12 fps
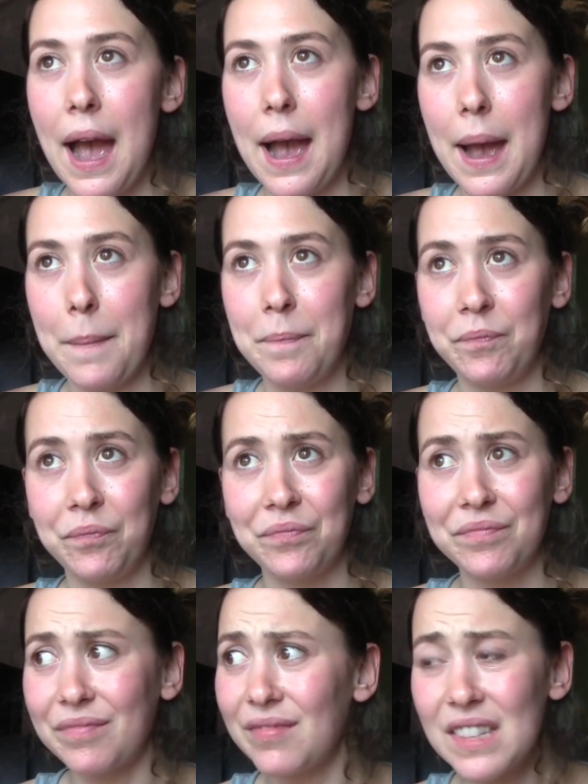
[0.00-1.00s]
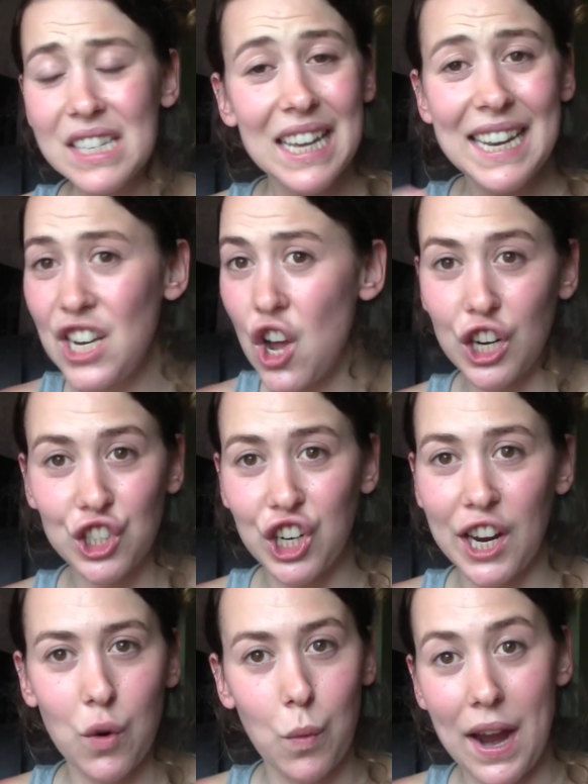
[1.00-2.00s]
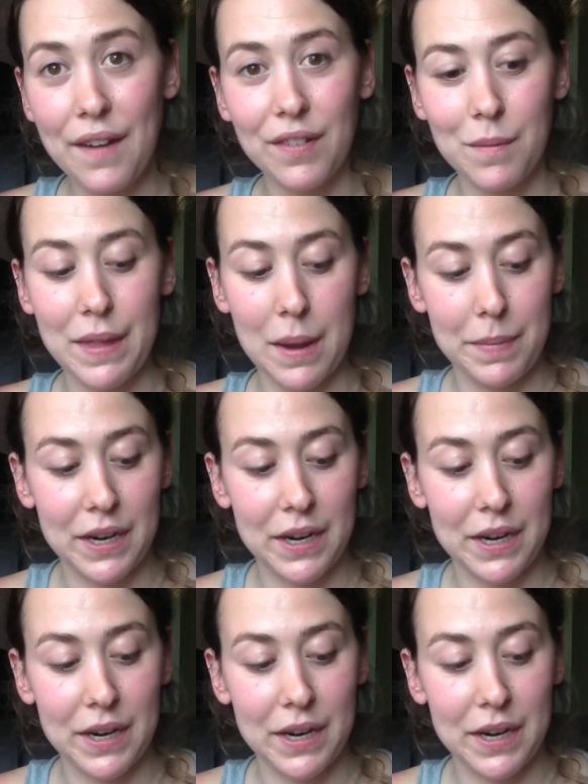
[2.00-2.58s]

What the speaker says: And not shy away from them,